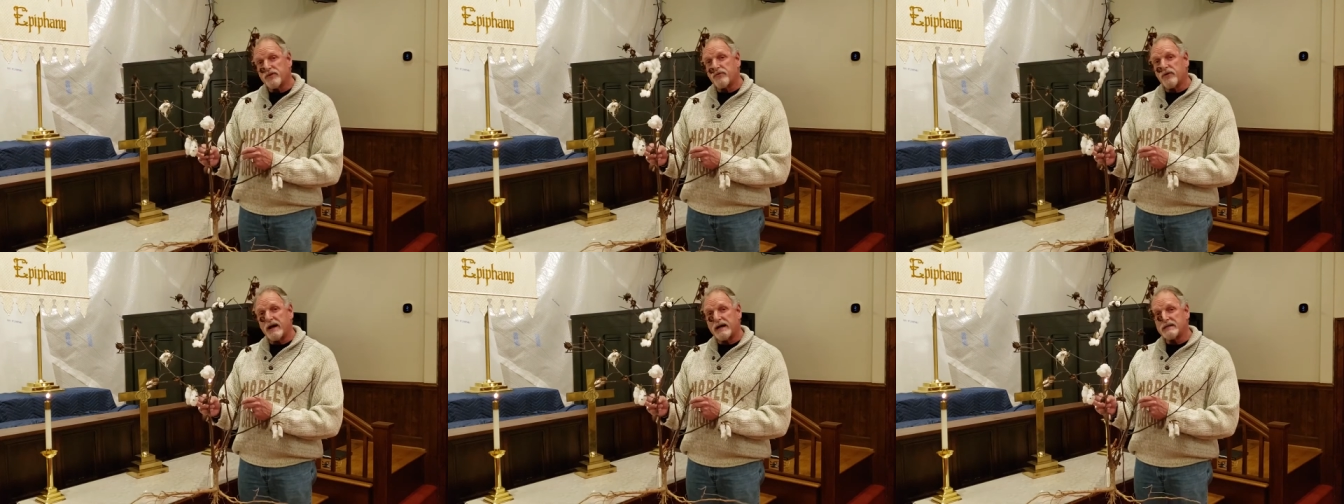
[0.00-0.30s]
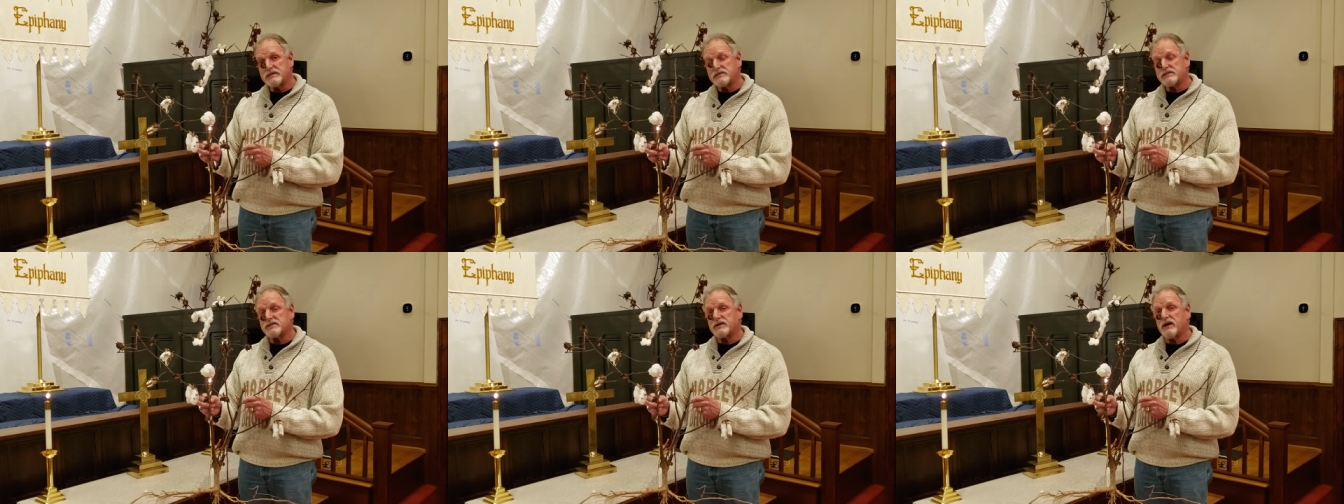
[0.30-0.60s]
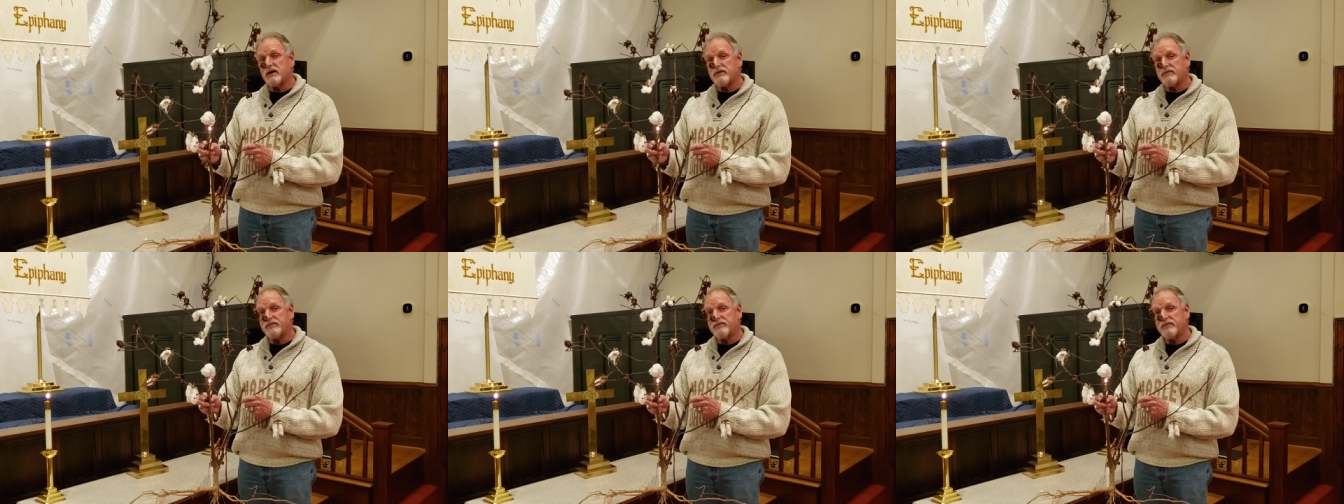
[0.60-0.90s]
right
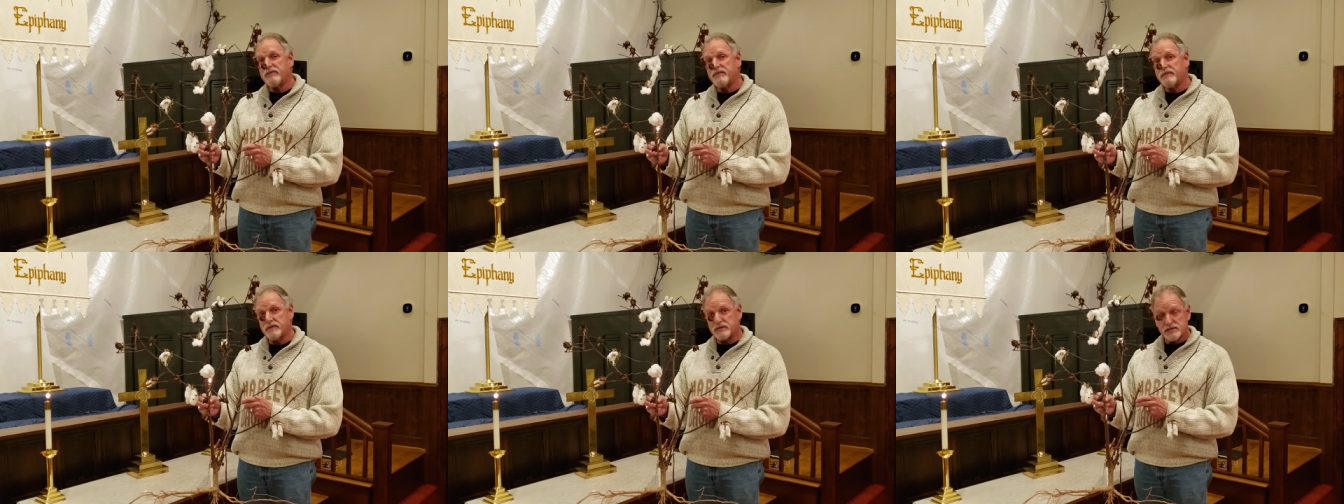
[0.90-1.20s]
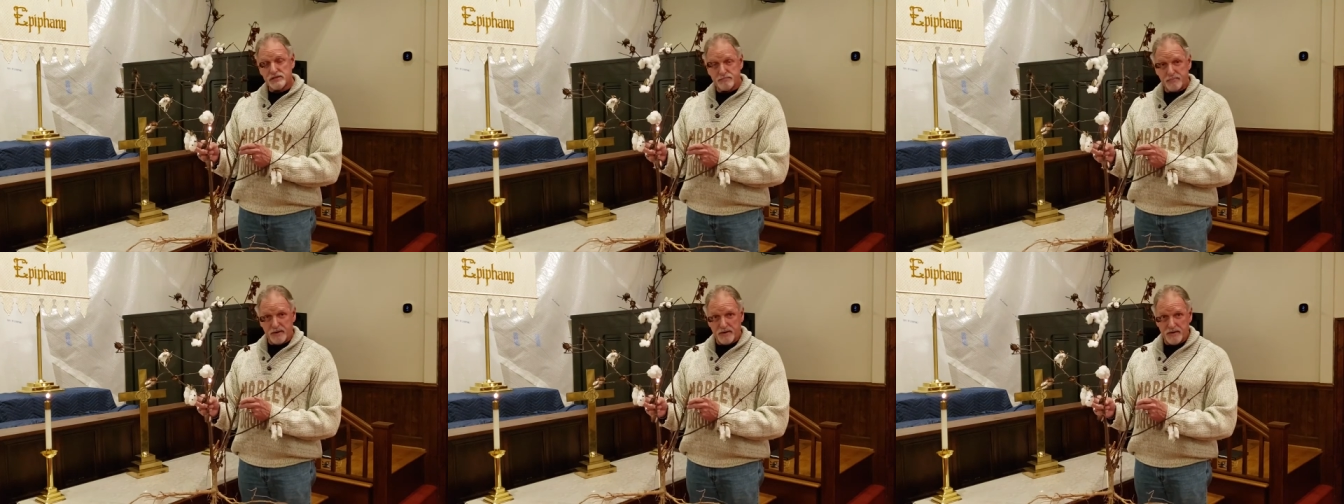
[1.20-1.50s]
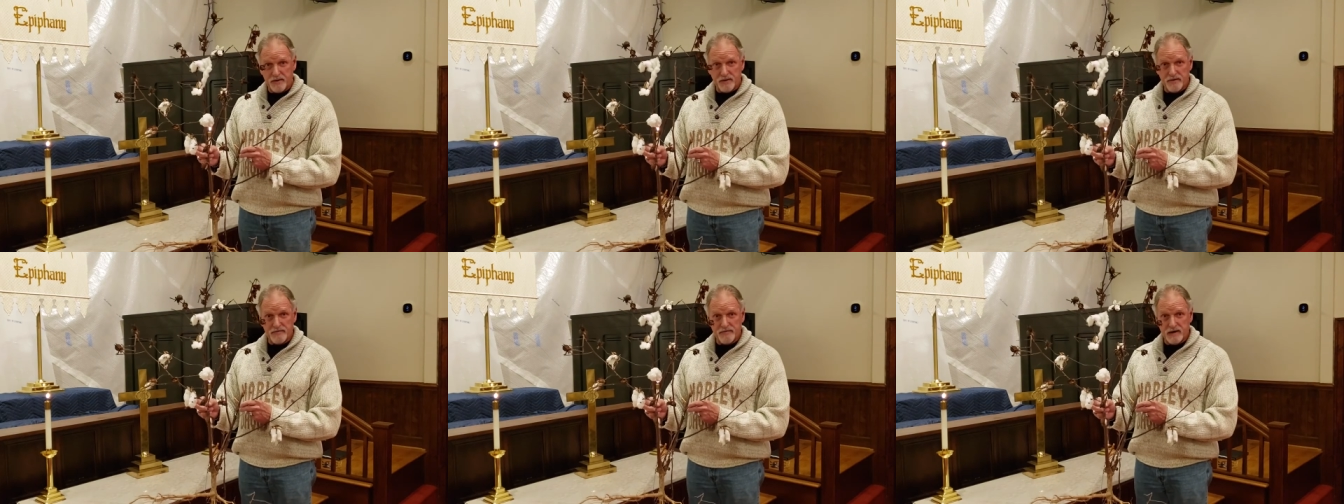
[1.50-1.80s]
stuff, the
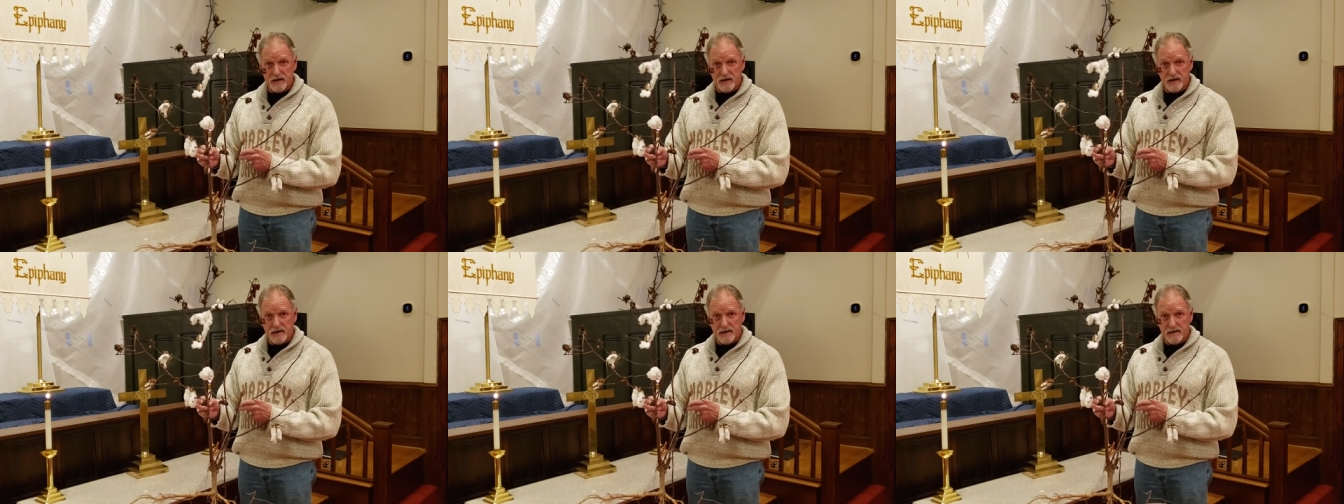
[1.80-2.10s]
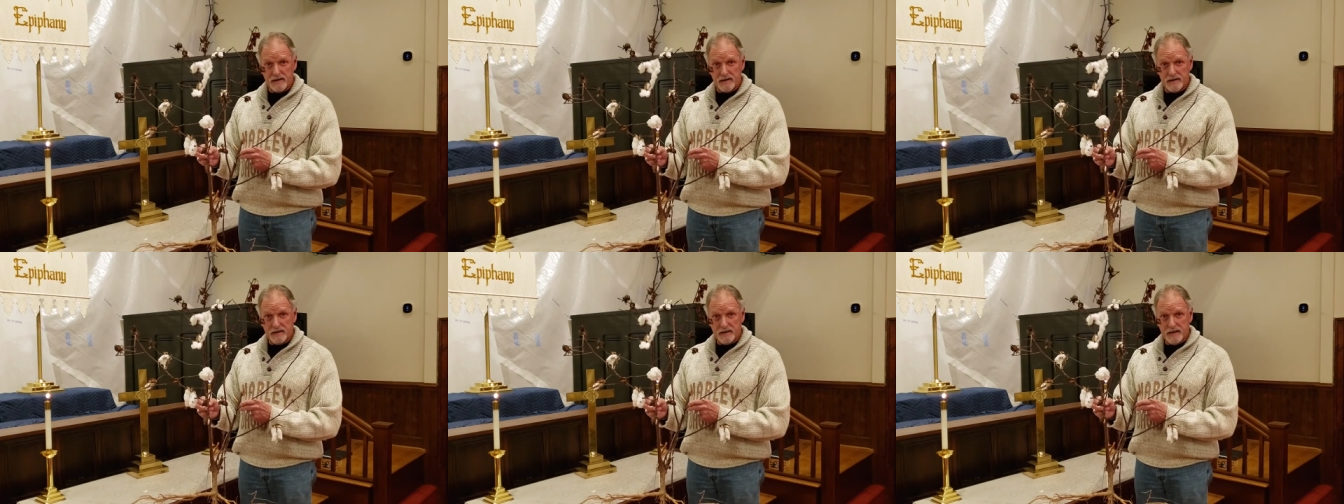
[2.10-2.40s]
Spirit of God,